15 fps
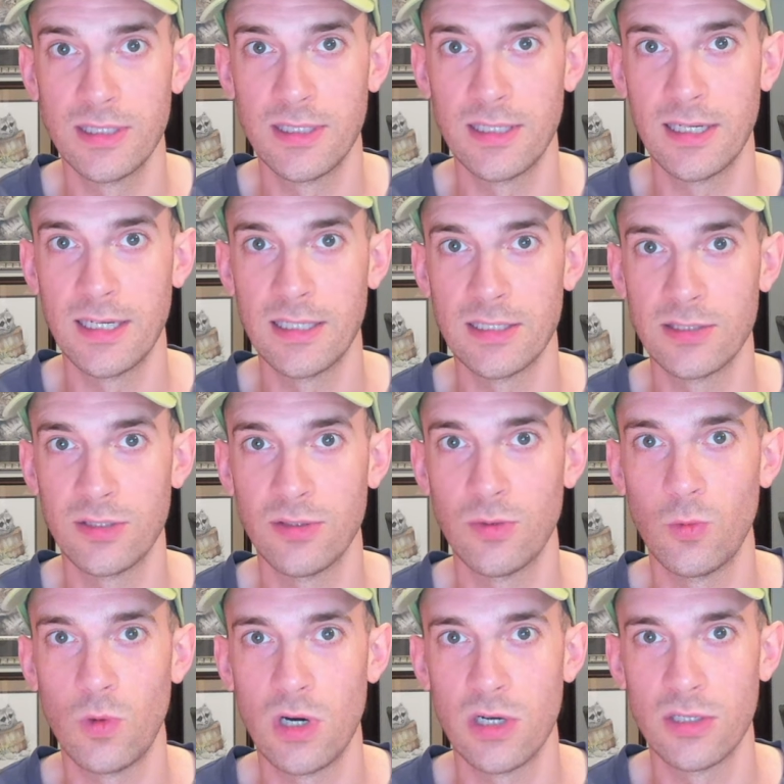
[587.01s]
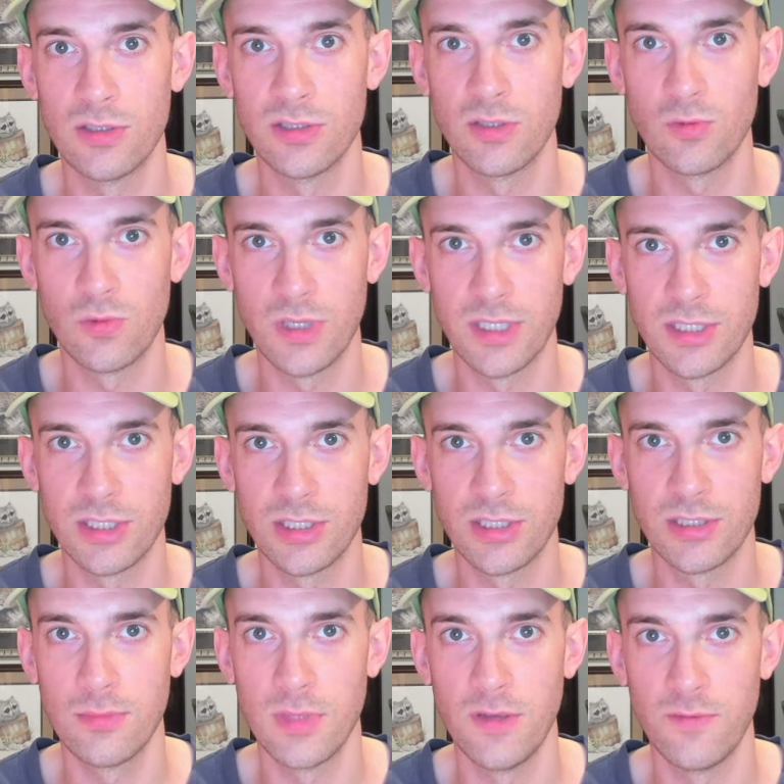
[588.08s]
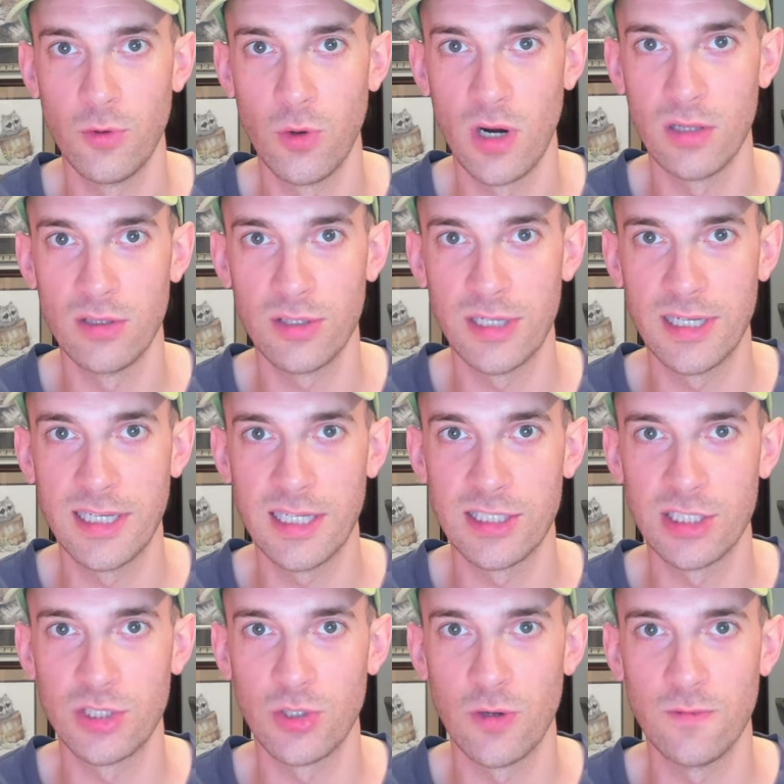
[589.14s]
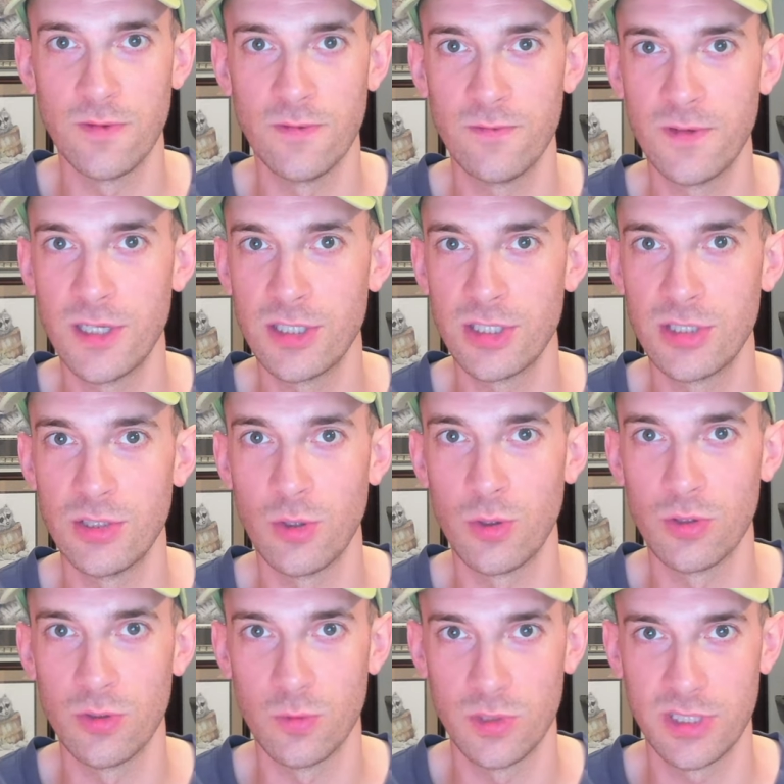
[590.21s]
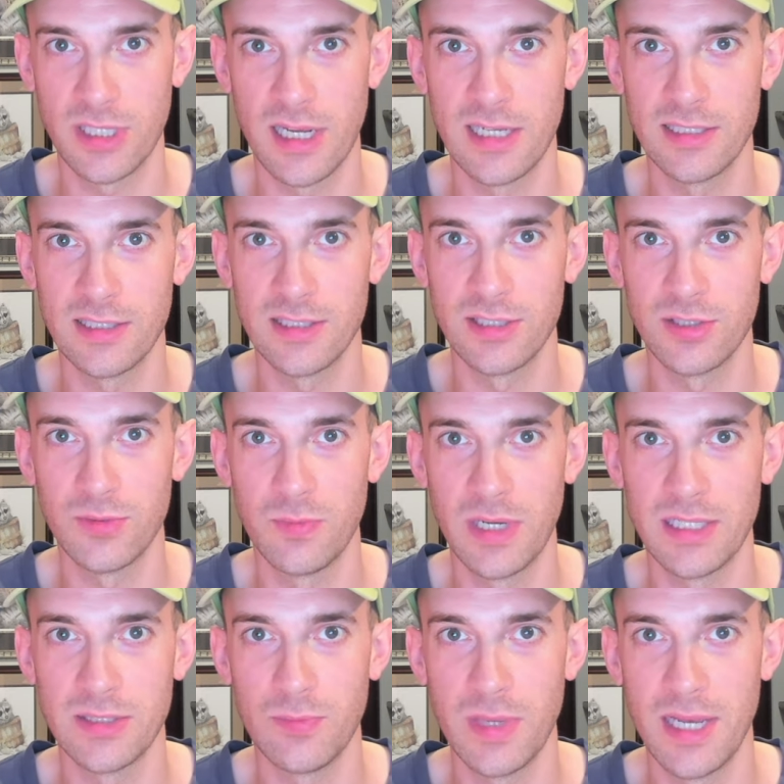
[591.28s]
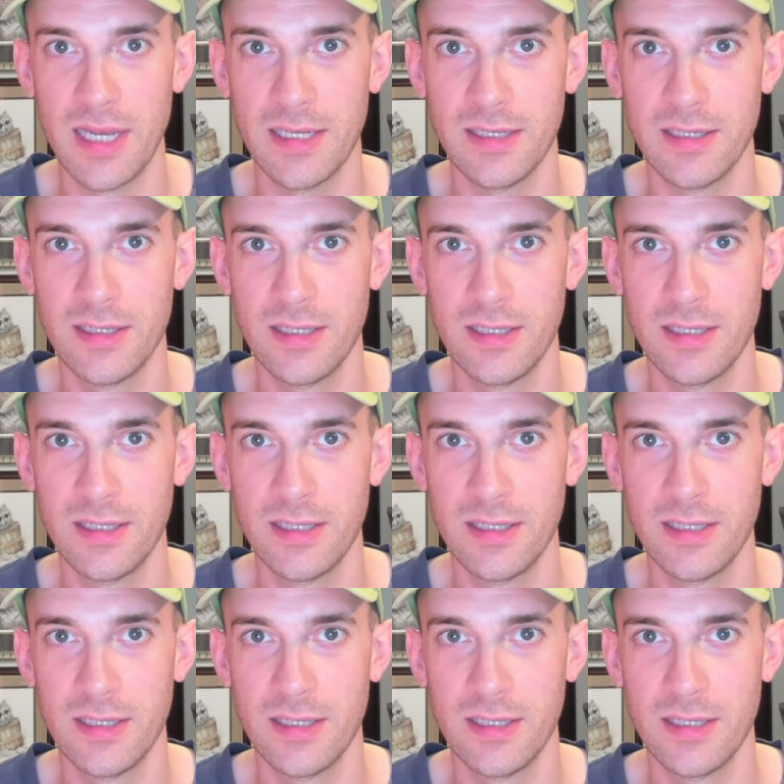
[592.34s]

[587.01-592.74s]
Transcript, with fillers: Uh, so the waters are rich. If you are looking to catch a trophy fish, northern Wisconsin's your best bet.